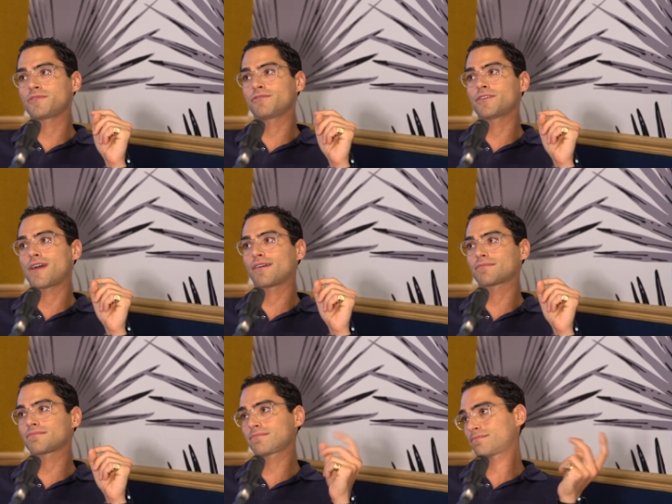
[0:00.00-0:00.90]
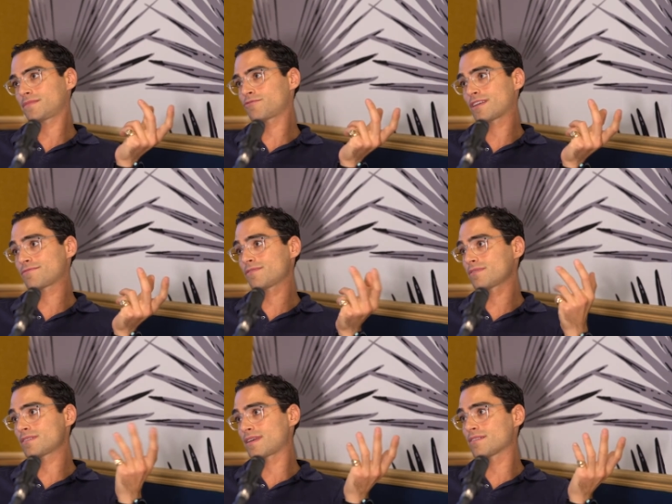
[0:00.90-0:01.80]
We all know how
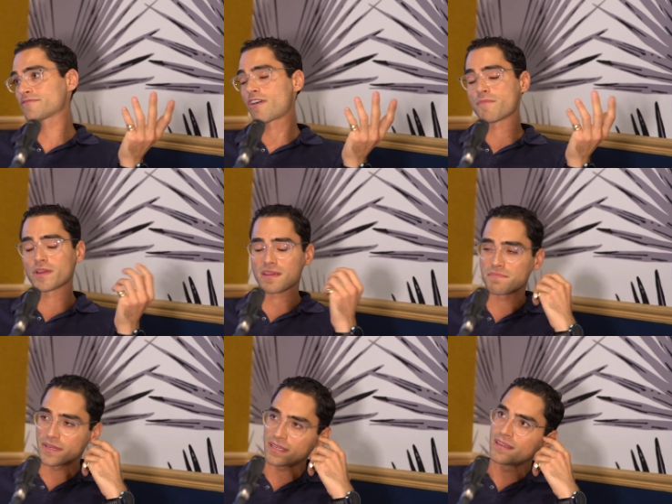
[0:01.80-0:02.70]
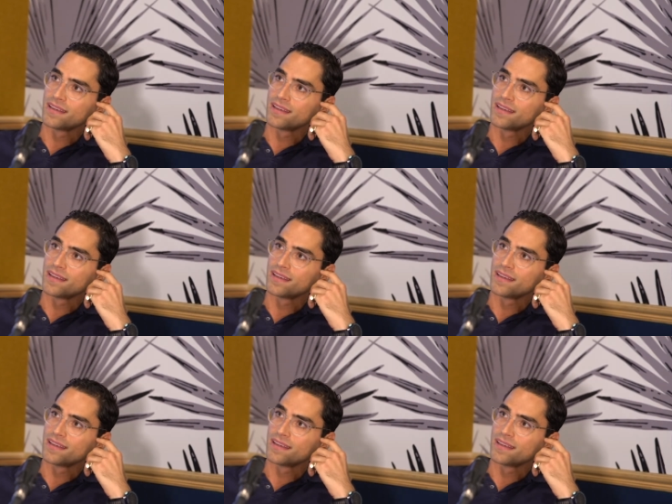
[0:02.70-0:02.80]
stressful a sales environment can be.